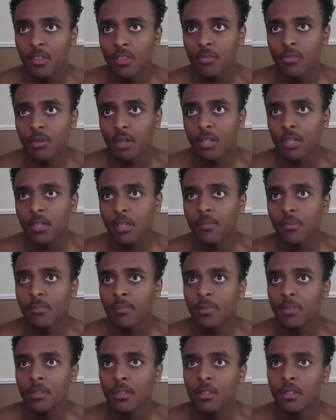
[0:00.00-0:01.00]
right here.
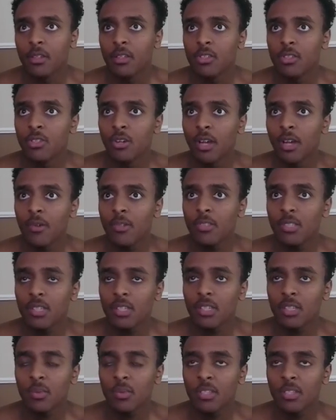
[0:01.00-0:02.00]
So I was
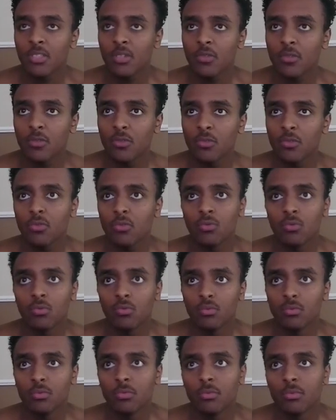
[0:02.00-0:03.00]
thinking to myself, ooh,
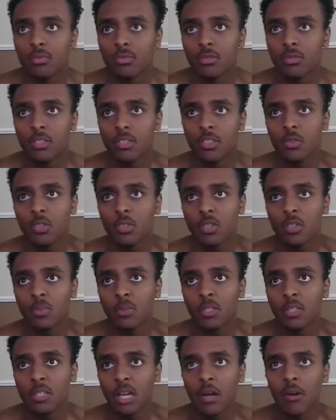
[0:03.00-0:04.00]
this could
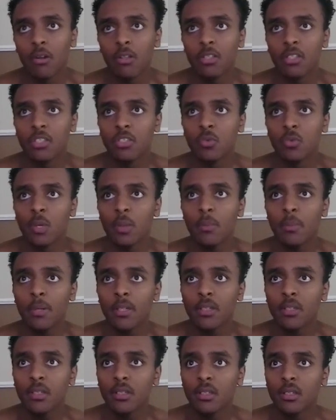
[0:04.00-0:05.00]
be an hourly sweep,
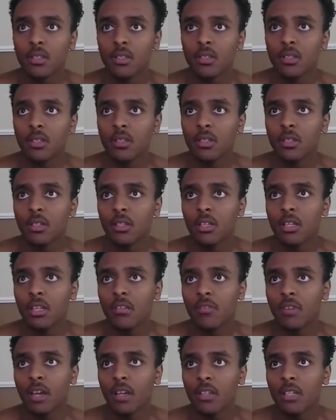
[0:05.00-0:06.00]

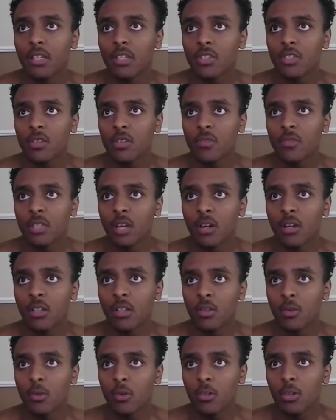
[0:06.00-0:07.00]
invalidation of the
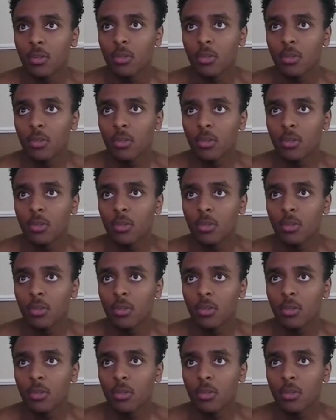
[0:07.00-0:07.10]
hourly order